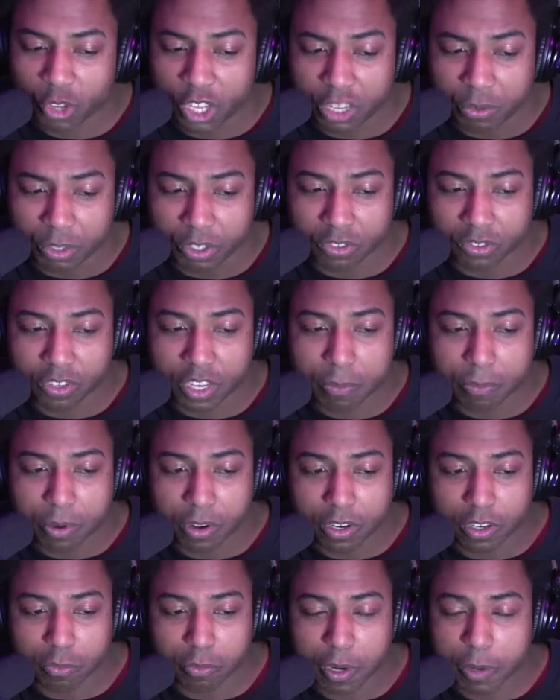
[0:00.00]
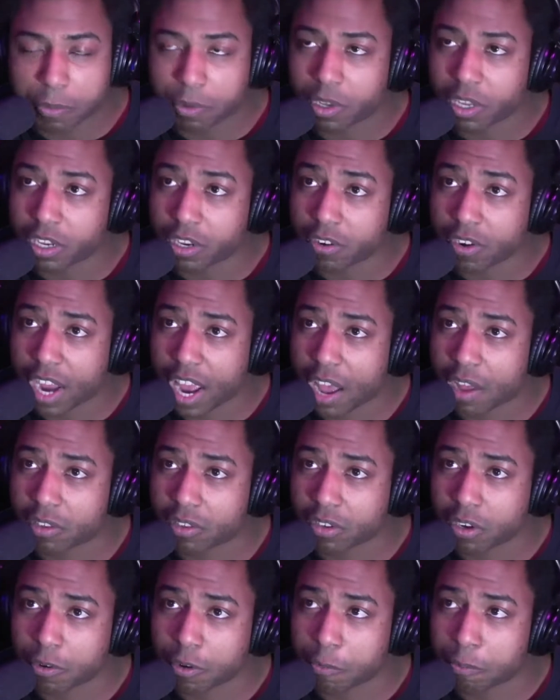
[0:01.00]
We sleep on these people, and they're out
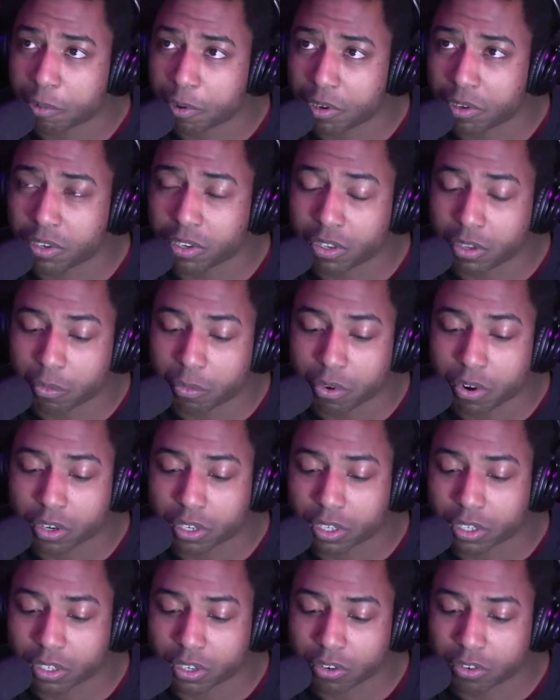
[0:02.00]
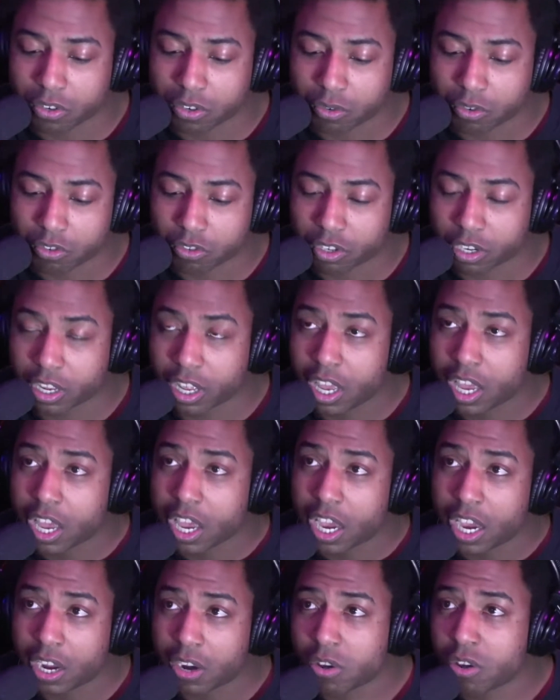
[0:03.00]
there, they're putting in the work, and they're doing shit.
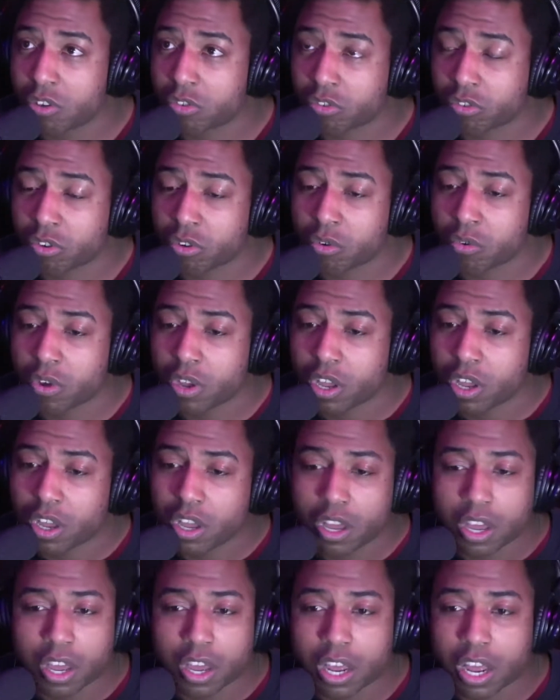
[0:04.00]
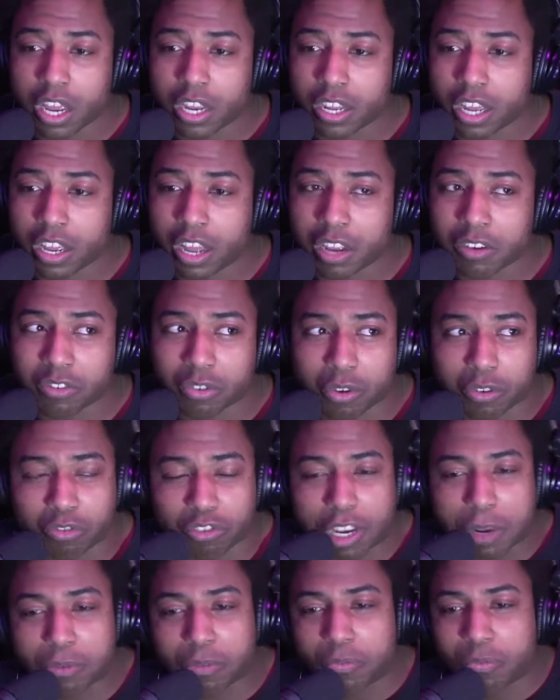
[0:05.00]
And also, I told
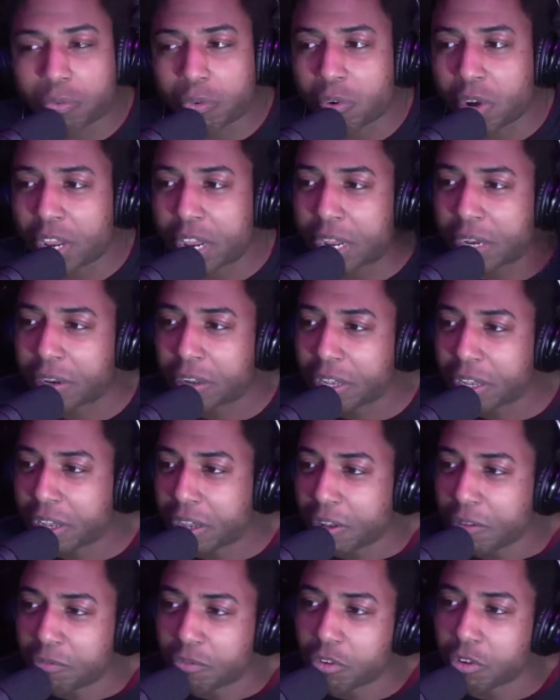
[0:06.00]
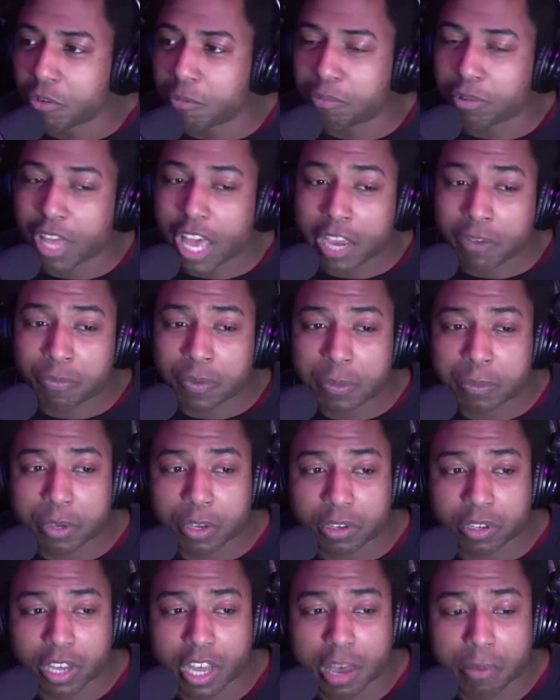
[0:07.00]
James beforehand, dude, black
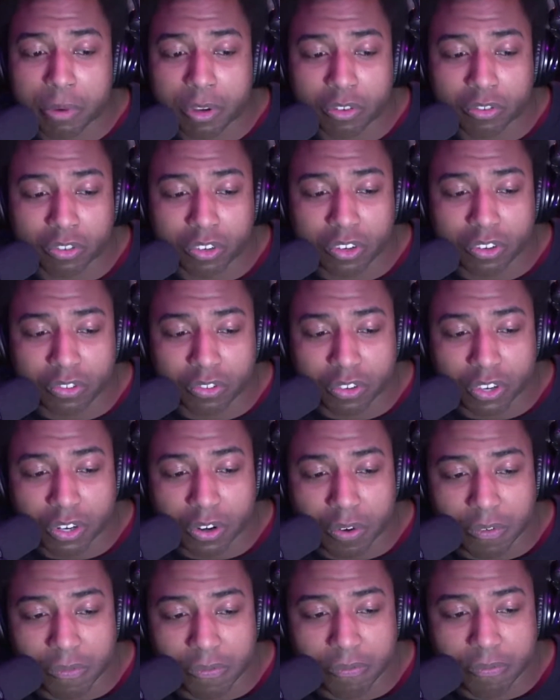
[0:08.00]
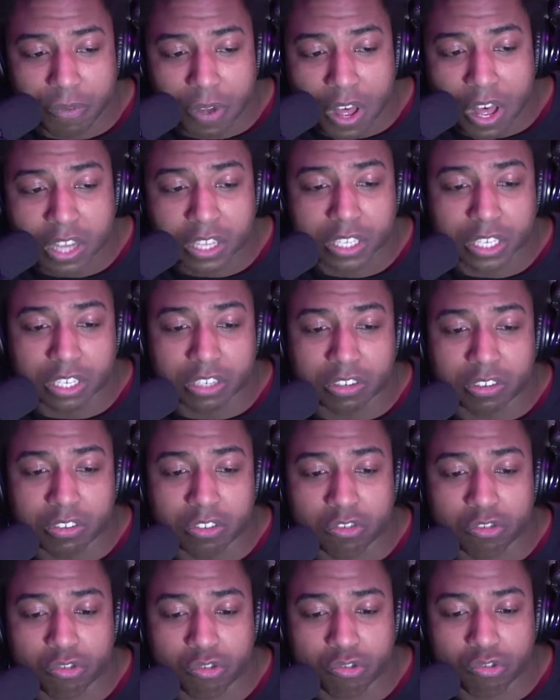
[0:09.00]
female comics in this scene are
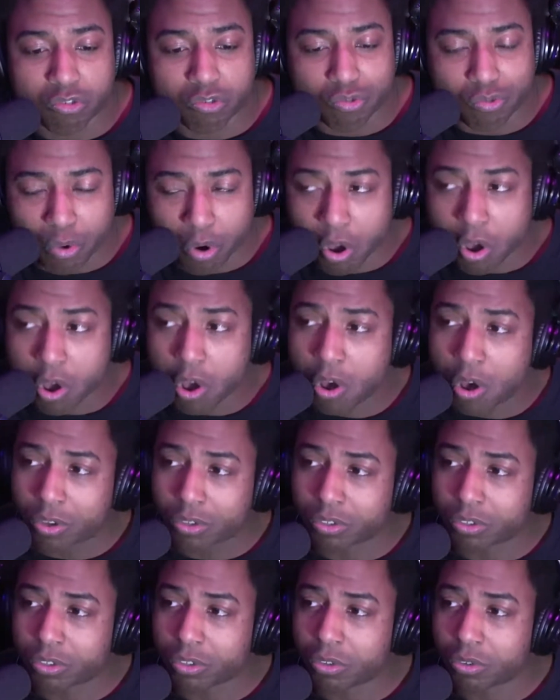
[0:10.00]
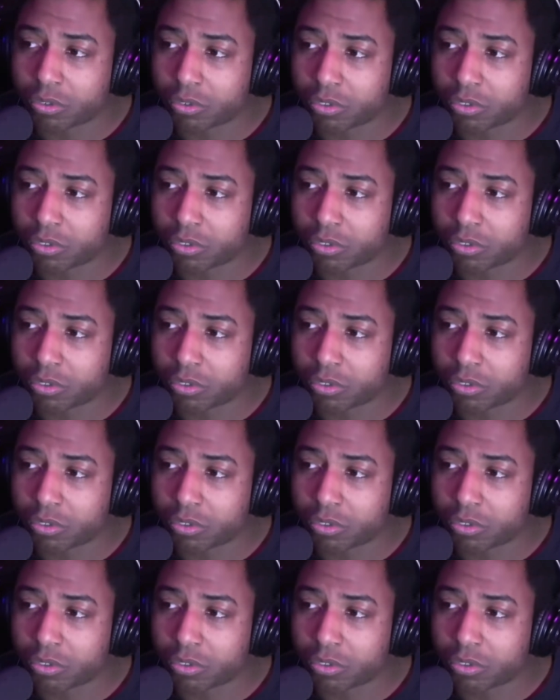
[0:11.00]
fucking strong, dude.